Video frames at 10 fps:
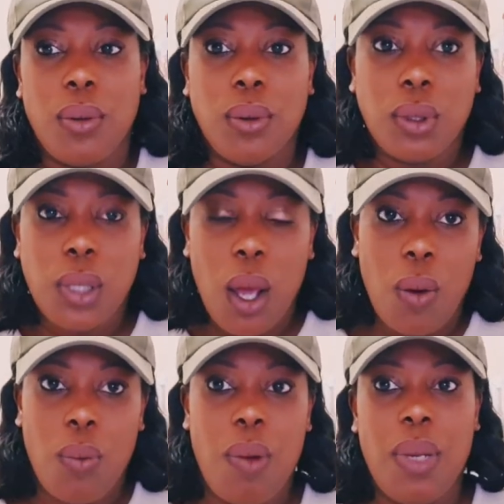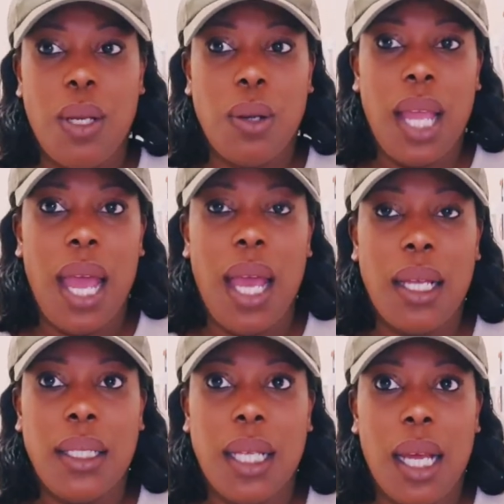So when we look at,
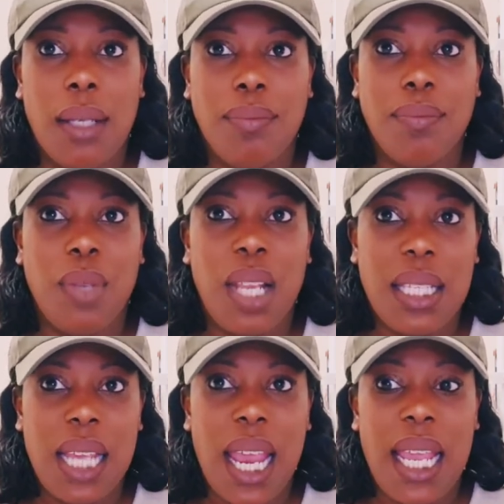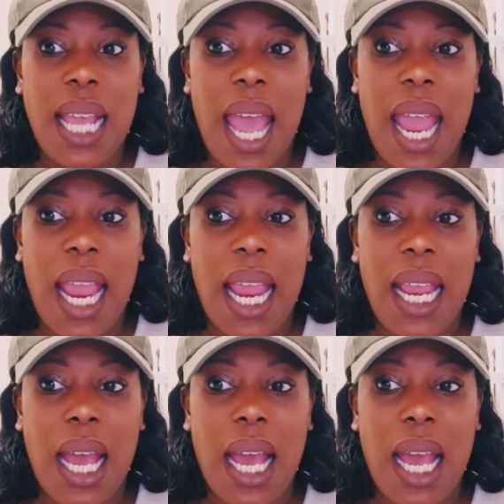let's take the